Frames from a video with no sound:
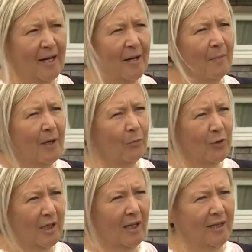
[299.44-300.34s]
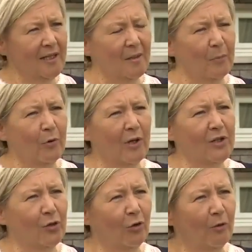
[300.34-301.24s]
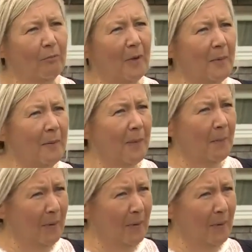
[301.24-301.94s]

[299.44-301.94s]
It would have kind of put us all maybe